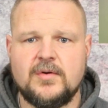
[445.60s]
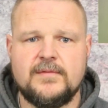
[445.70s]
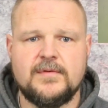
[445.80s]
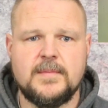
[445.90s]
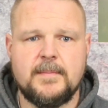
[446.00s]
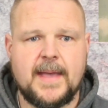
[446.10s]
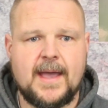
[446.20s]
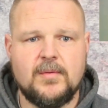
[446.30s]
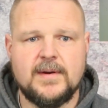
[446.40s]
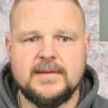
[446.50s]
going from the
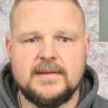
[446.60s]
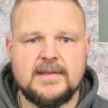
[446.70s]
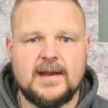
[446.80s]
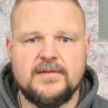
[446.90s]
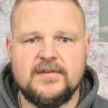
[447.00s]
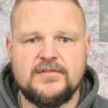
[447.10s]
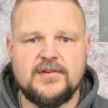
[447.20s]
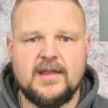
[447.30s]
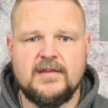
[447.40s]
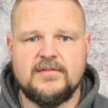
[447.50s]
power inlet that I just
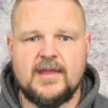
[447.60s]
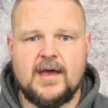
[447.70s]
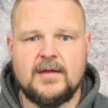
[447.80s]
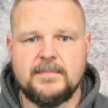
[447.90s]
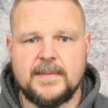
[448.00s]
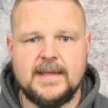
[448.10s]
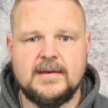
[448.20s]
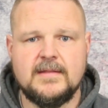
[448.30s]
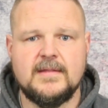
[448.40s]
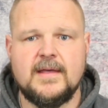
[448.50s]
changed out
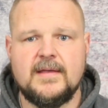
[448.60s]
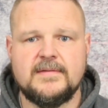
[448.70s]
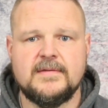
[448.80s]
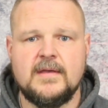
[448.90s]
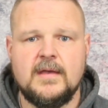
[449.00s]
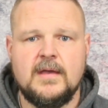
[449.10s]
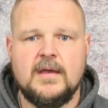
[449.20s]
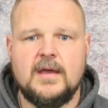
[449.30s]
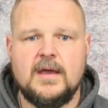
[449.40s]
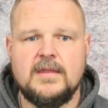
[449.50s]
into this
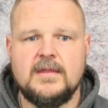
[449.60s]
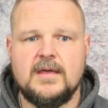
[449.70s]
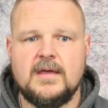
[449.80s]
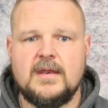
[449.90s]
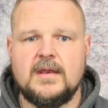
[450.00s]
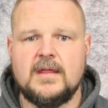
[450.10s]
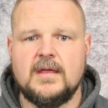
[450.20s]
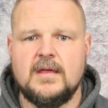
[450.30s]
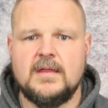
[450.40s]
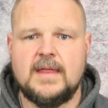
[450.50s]
and then
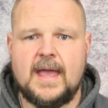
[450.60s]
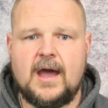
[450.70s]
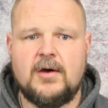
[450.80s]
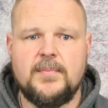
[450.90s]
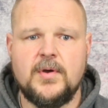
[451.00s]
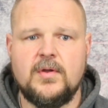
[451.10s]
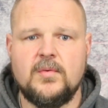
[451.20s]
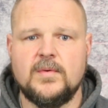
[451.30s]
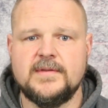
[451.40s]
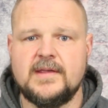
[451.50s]
the output
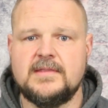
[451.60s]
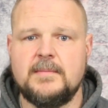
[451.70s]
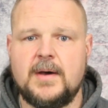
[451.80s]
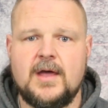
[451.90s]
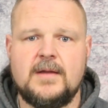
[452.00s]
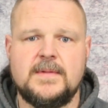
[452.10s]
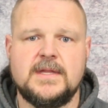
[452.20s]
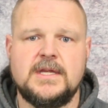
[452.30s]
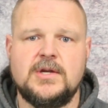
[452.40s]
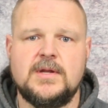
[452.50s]
was at the bottom of
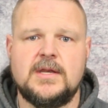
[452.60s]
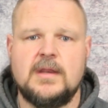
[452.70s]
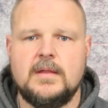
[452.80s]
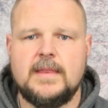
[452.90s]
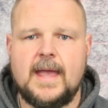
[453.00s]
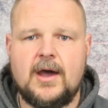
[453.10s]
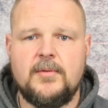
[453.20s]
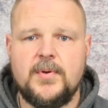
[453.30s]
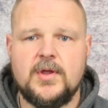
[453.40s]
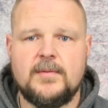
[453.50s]
the unit. The
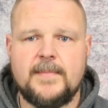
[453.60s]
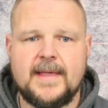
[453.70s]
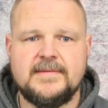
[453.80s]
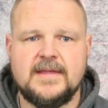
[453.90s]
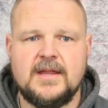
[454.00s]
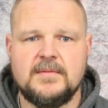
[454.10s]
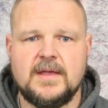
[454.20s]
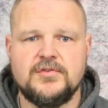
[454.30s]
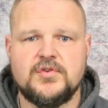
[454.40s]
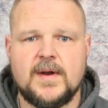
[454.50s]
output on my setup
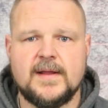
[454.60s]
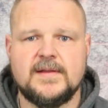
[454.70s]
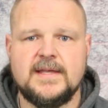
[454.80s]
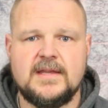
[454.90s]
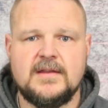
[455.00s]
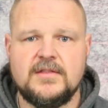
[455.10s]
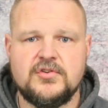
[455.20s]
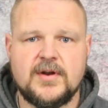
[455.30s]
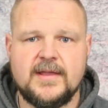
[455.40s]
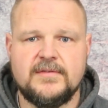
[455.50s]
goes directly into the
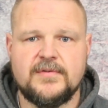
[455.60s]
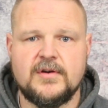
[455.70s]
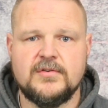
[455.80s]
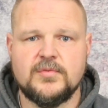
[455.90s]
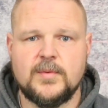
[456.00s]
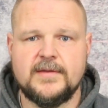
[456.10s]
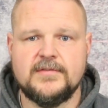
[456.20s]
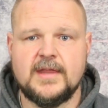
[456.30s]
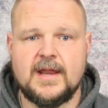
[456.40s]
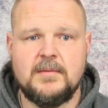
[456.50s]
transfer
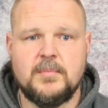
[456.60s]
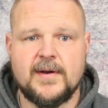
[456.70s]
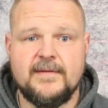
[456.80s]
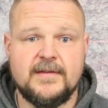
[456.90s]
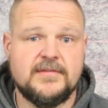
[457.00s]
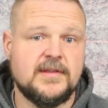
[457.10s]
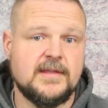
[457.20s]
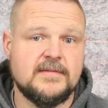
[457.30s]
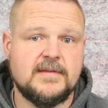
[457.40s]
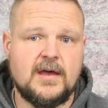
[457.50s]
switch that I'd previously
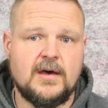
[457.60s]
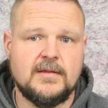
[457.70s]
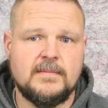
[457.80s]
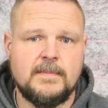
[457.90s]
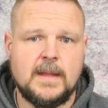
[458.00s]
installed.